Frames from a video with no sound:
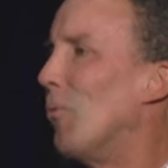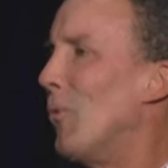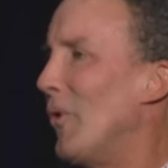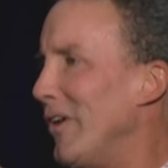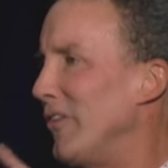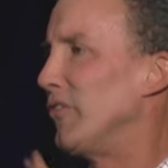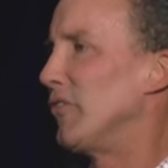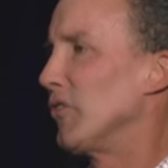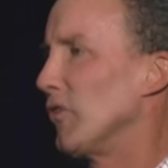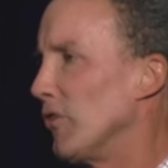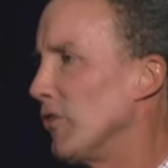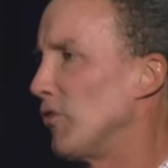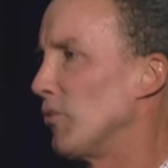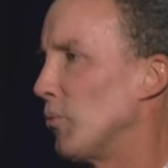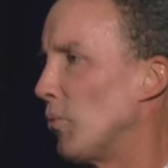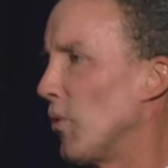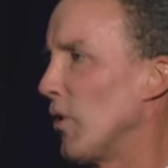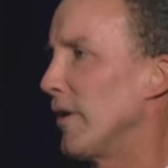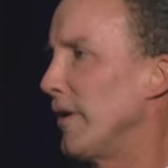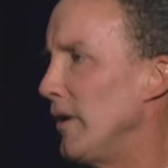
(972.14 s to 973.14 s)
wizards
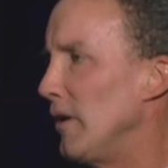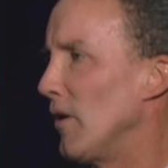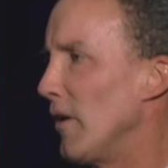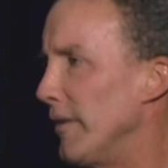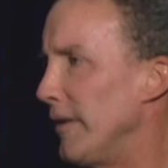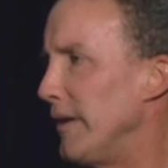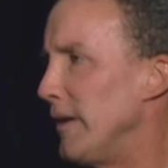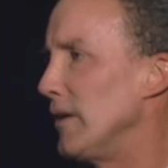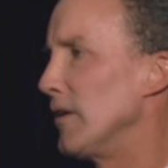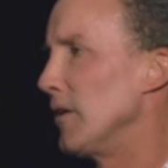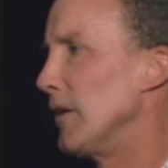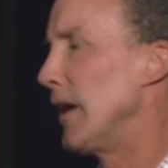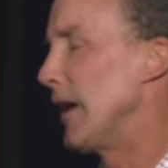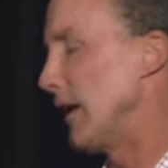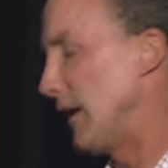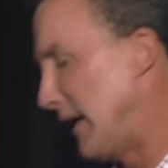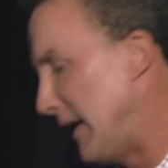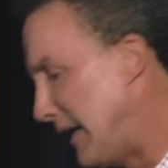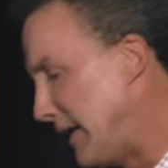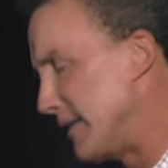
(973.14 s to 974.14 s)
working on the
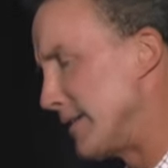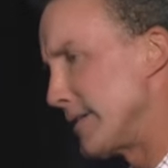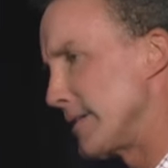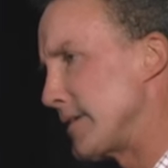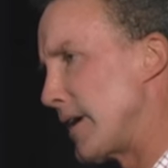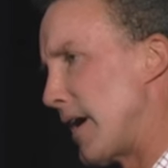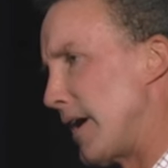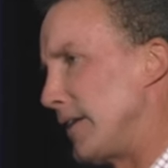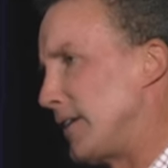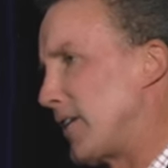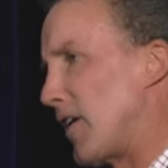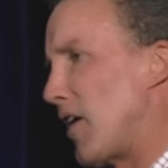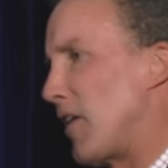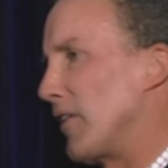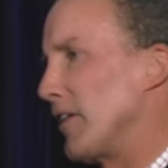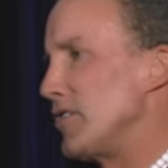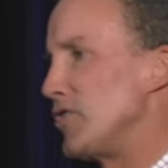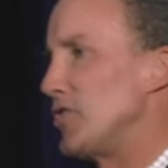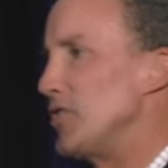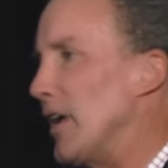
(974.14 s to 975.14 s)
internet inside
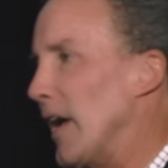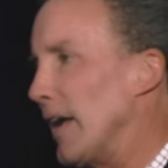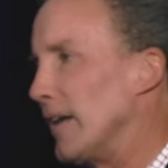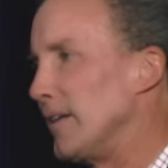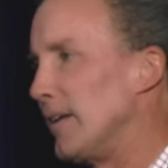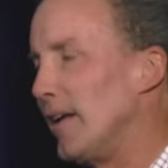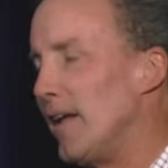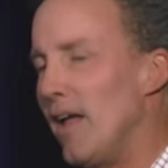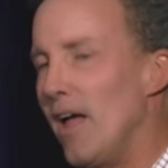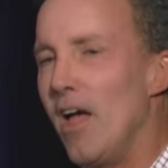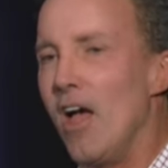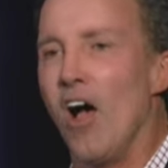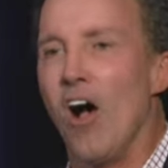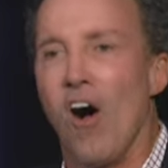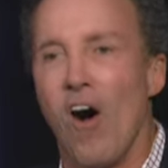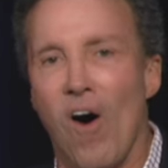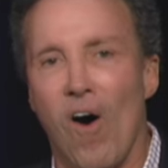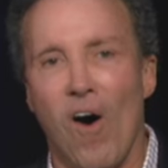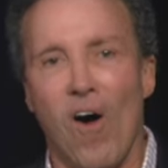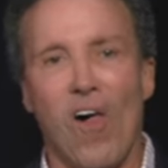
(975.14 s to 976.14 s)
CollegeNet.
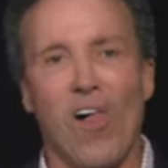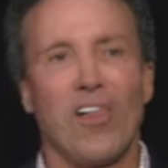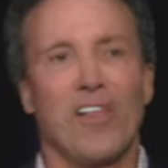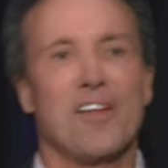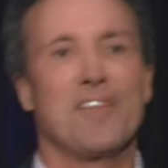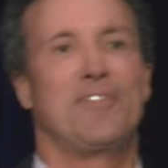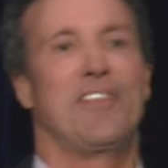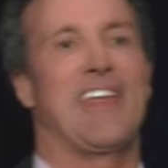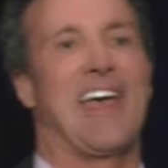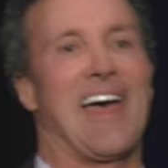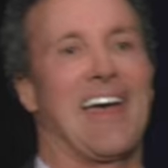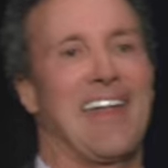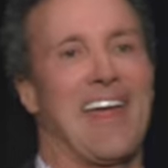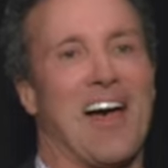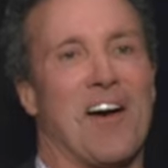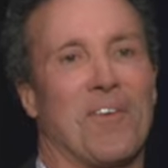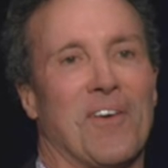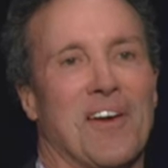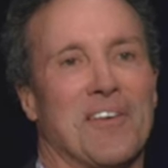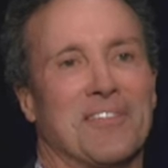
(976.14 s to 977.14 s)
All of that,
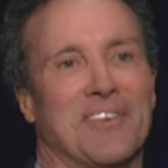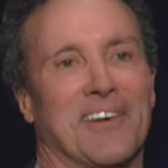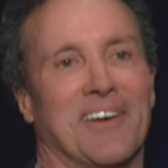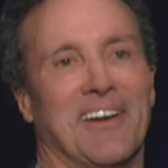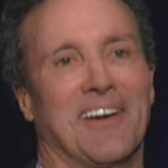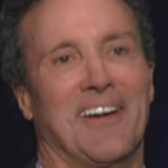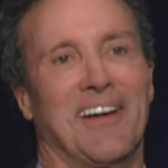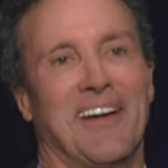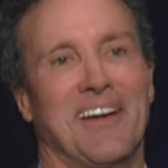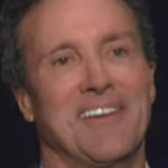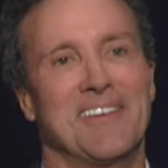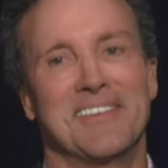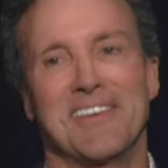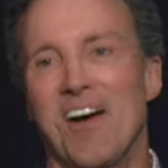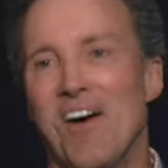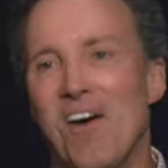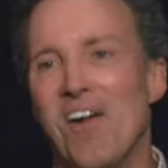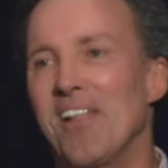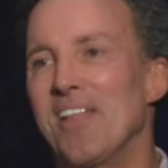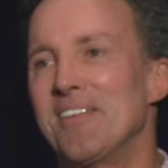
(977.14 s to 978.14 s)
however,
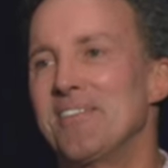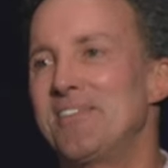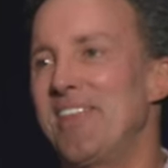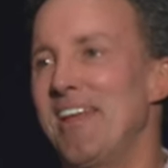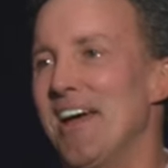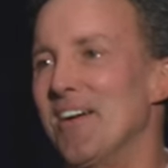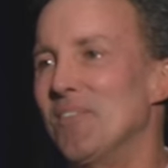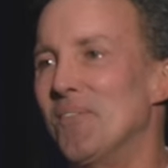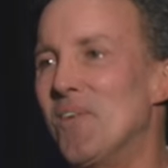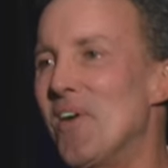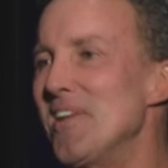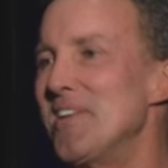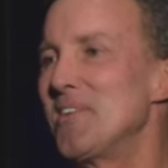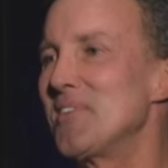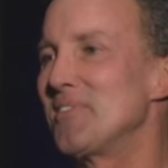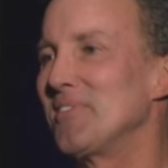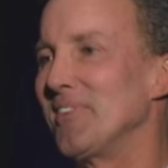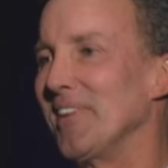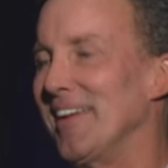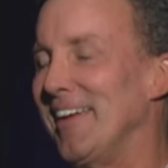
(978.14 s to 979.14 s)
all of that
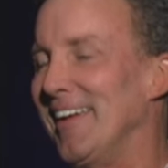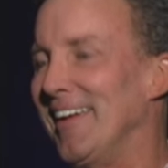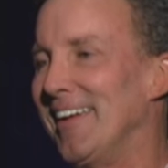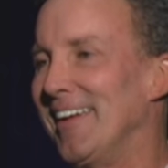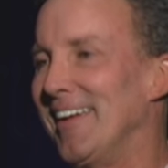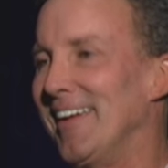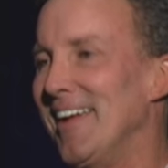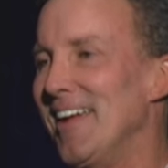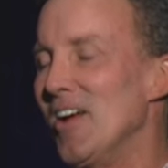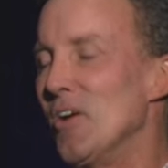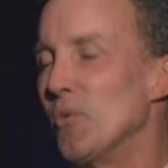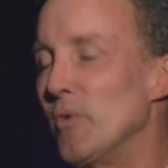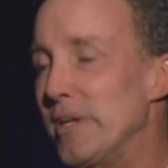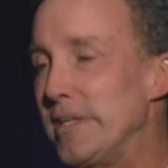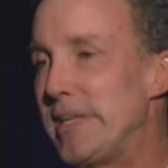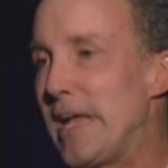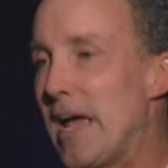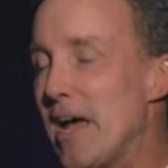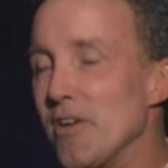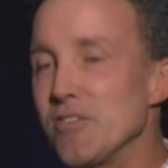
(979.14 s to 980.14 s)
wonderfully
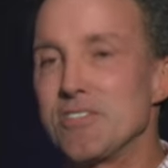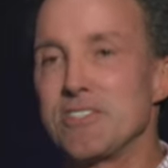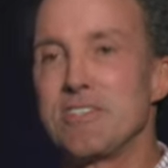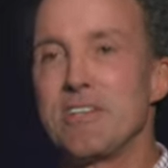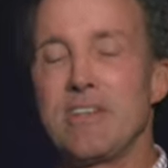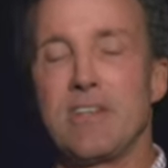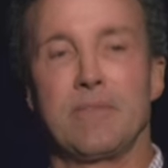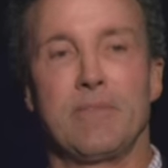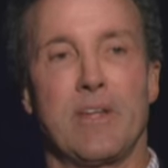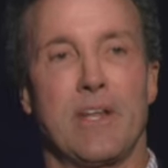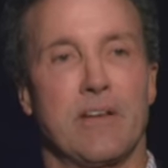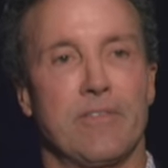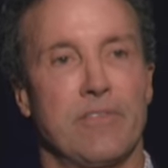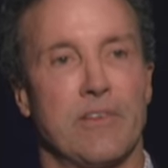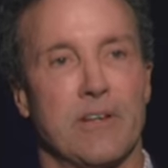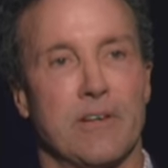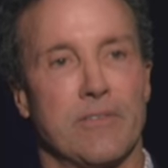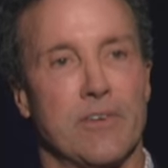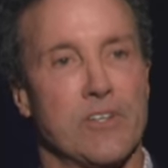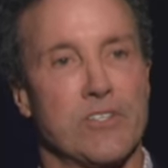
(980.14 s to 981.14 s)
redounds to the
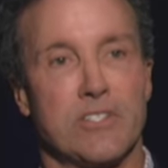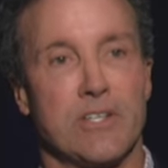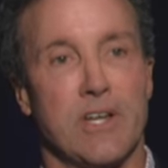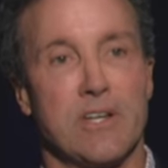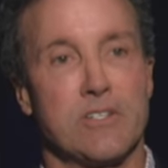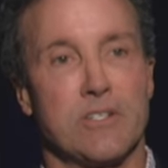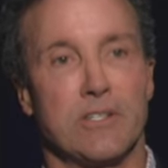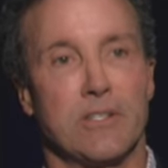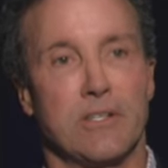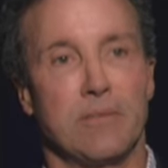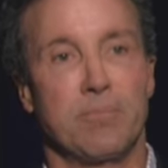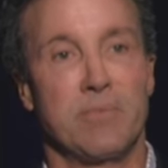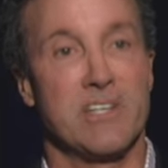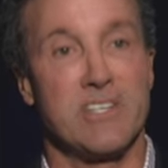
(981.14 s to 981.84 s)
benefit of our scheduling